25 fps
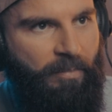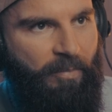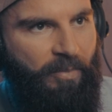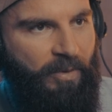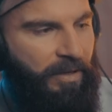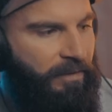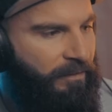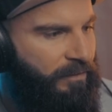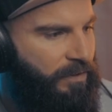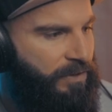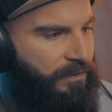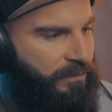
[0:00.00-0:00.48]

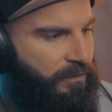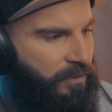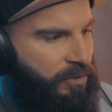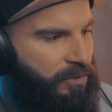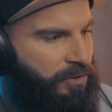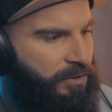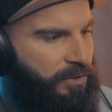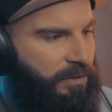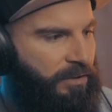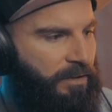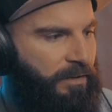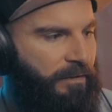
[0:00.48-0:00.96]
previous
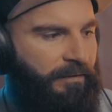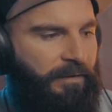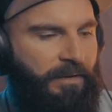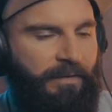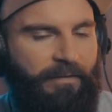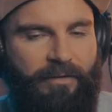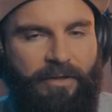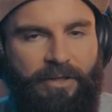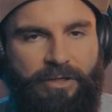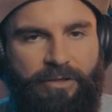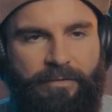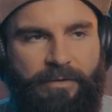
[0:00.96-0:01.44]
versions of
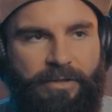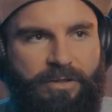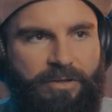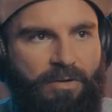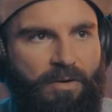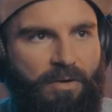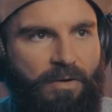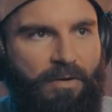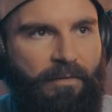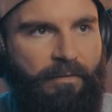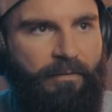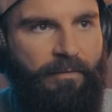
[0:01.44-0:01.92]
DaVinci
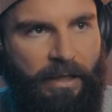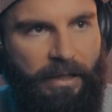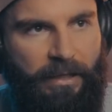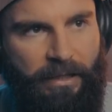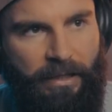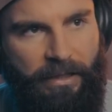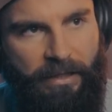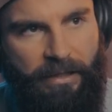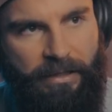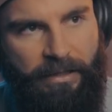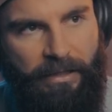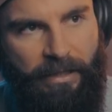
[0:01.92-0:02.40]
Resolve, it
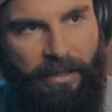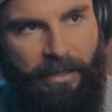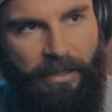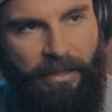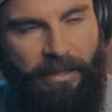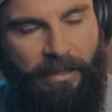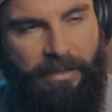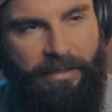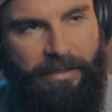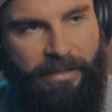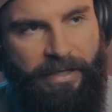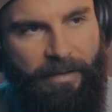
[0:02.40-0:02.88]

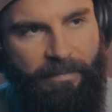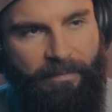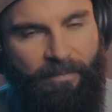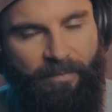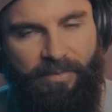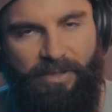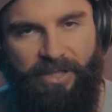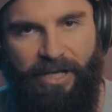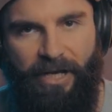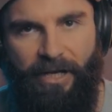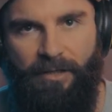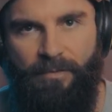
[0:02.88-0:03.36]
didn't say
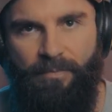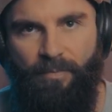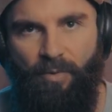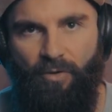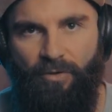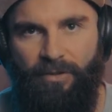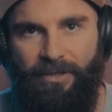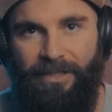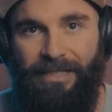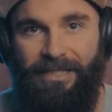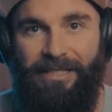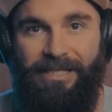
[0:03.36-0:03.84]
text
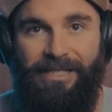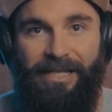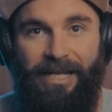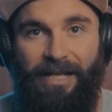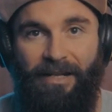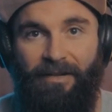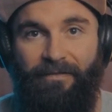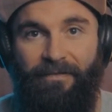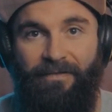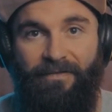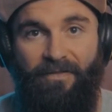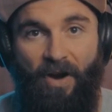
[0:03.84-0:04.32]
box, it
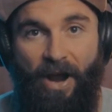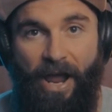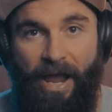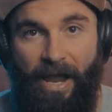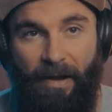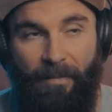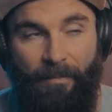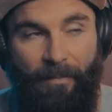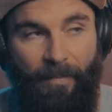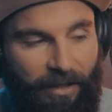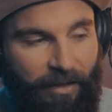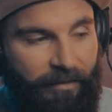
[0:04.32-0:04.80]
said
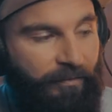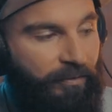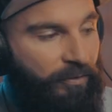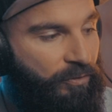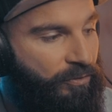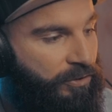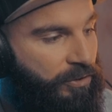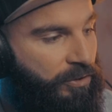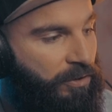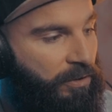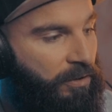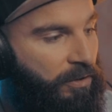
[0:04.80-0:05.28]
frame. If
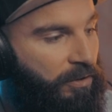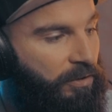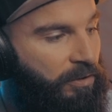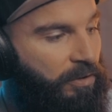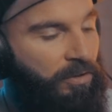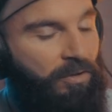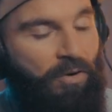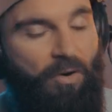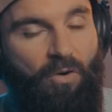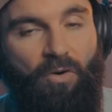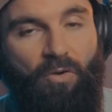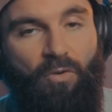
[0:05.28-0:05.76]
you're still on
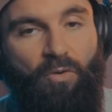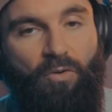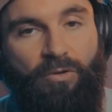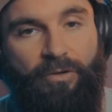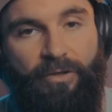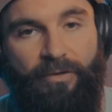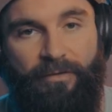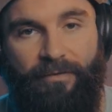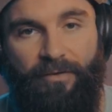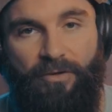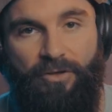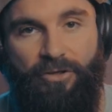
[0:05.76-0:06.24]
an
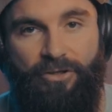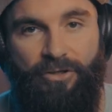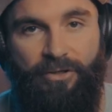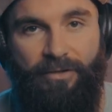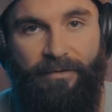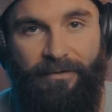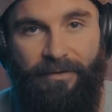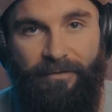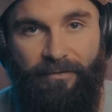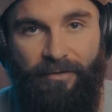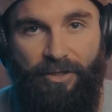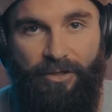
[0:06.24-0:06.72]
older
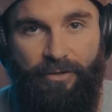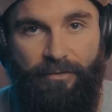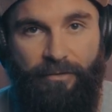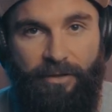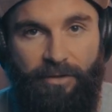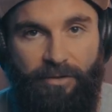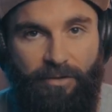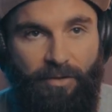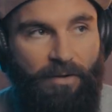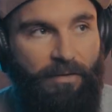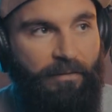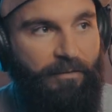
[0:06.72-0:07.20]
version of DaVinci
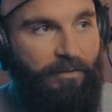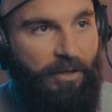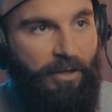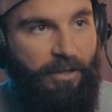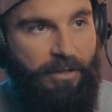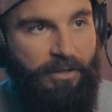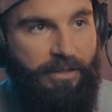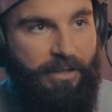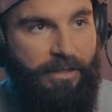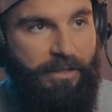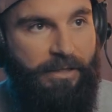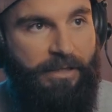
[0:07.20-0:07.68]
Resolve, you
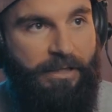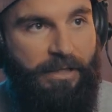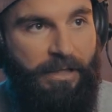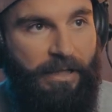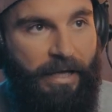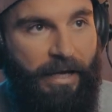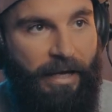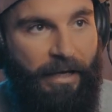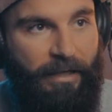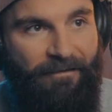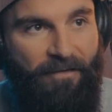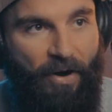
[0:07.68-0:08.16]
can just
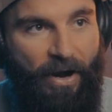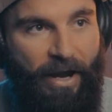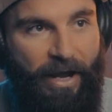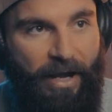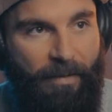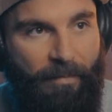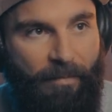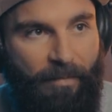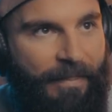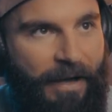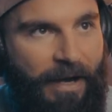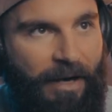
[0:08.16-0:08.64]
select
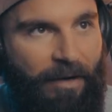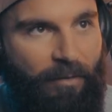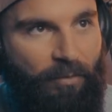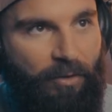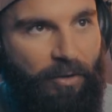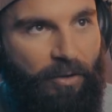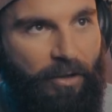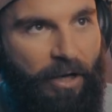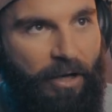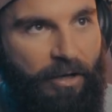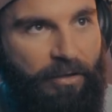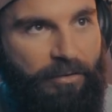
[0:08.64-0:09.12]
frame. Then
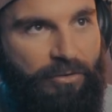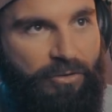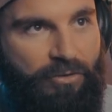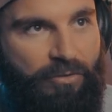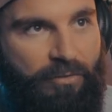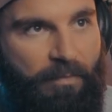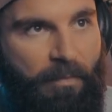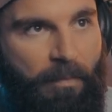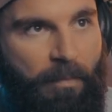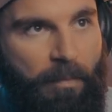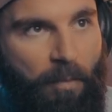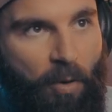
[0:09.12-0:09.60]
we'll go
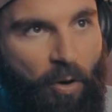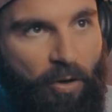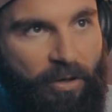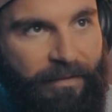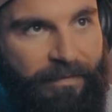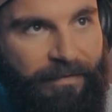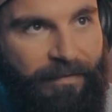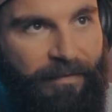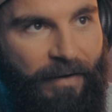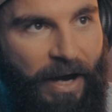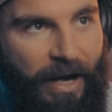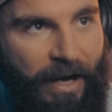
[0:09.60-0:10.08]
to
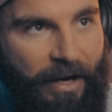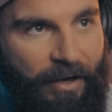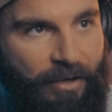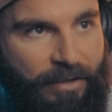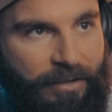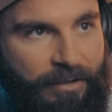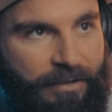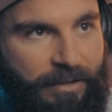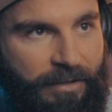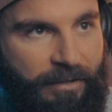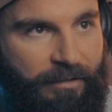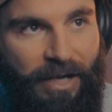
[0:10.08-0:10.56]

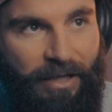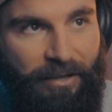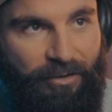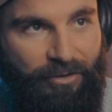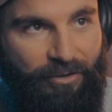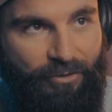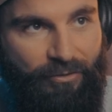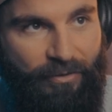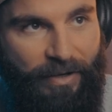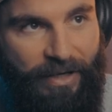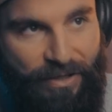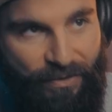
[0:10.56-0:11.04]
modifiers,
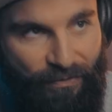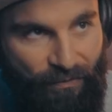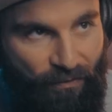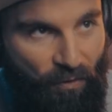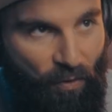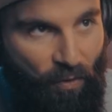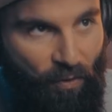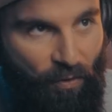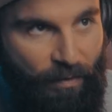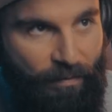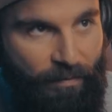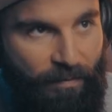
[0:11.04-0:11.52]
under
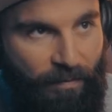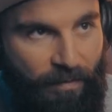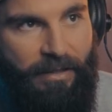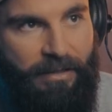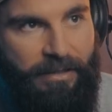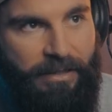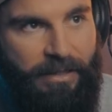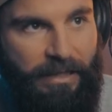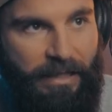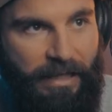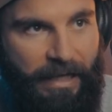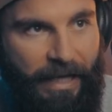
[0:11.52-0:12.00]
transform,
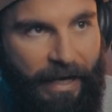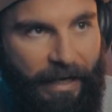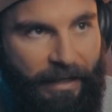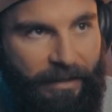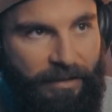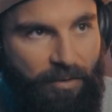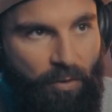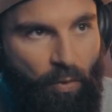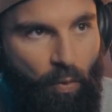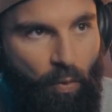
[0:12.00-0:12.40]
select